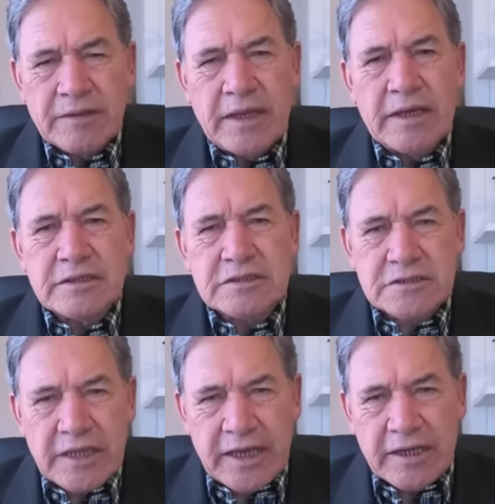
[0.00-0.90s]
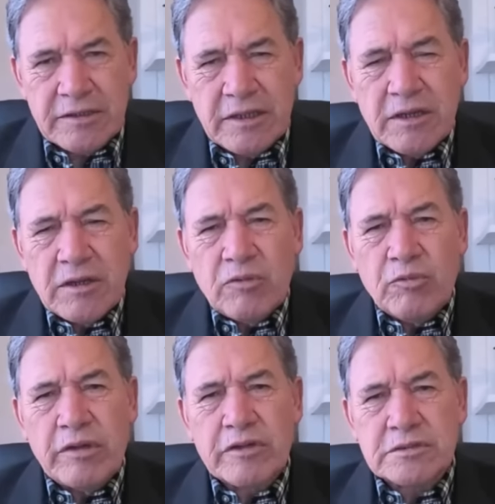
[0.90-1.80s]
They understand
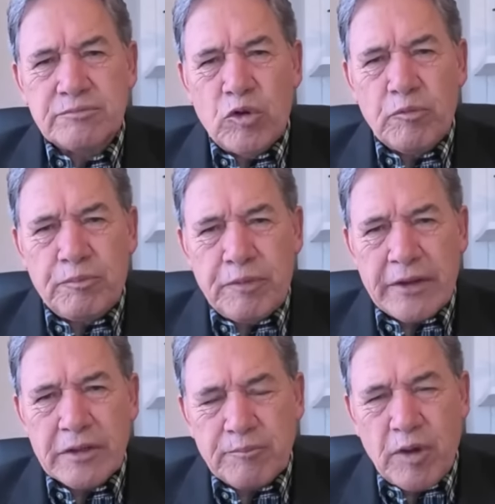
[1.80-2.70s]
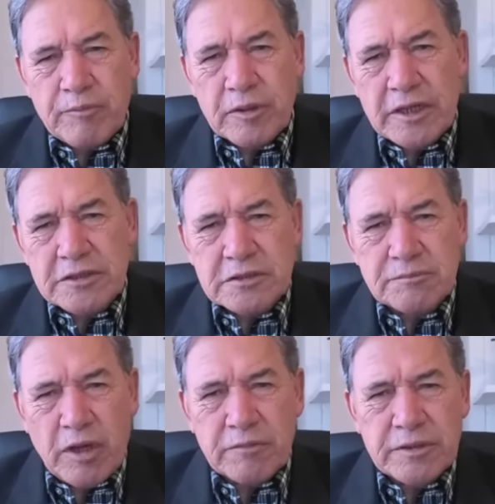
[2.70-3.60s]
we're a small part of the
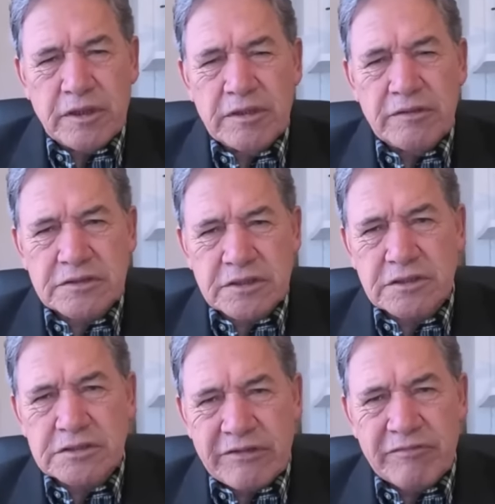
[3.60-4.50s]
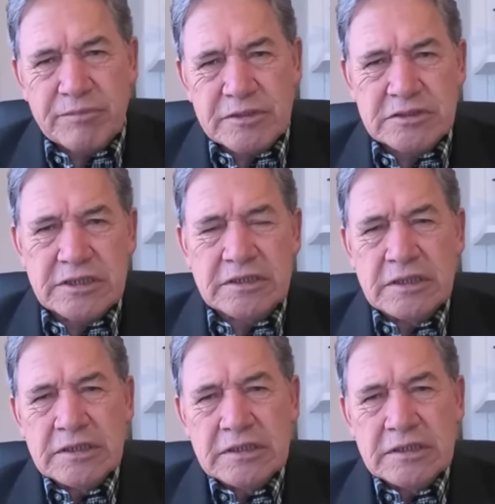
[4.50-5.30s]
population, probably only 6 or 7%,